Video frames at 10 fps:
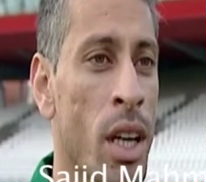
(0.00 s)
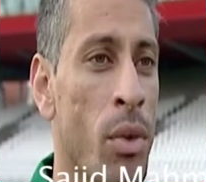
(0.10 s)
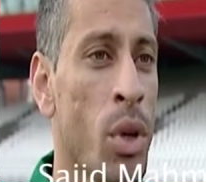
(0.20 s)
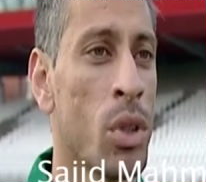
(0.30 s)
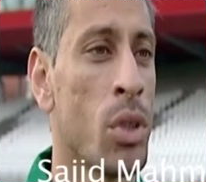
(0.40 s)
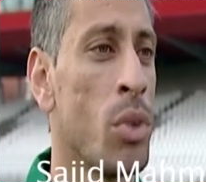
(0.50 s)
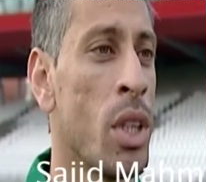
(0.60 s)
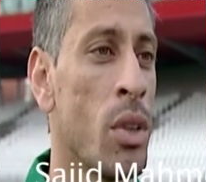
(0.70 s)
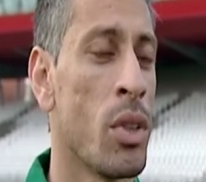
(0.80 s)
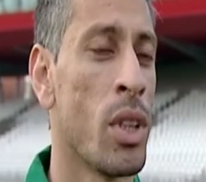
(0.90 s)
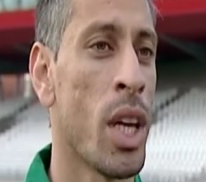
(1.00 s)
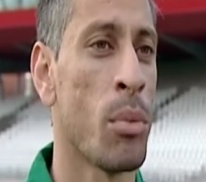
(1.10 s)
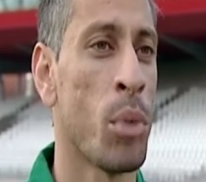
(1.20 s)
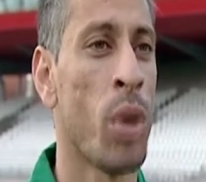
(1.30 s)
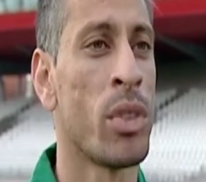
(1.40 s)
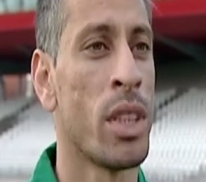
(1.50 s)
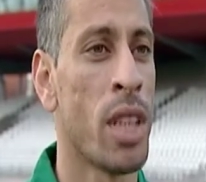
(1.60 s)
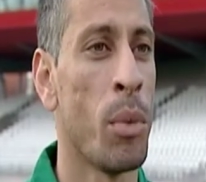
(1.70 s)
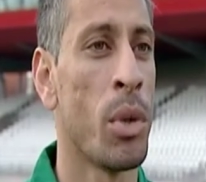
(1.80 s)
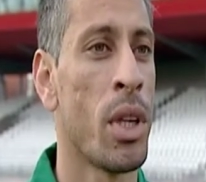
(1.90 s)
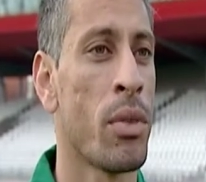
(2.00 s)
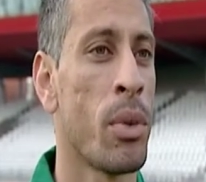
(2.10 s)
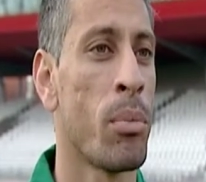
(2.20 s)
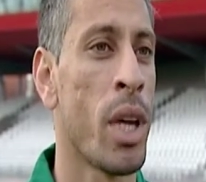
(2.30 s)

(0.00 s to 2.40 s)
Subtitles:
Everyone looks in really good nick, but obviously it's a little bit different